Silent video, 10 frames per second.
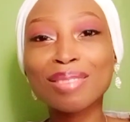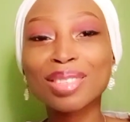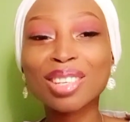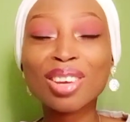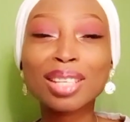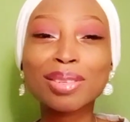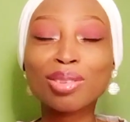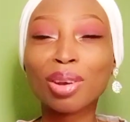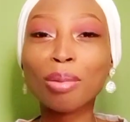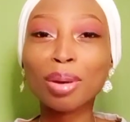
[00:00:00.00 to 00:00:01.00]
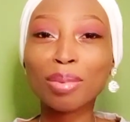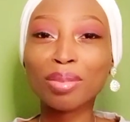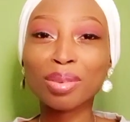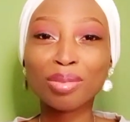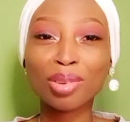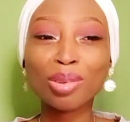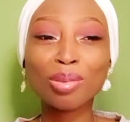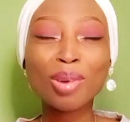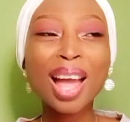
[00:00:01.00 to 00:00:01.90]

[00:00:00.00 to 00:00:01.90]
and you ask me to recommend perfume for you,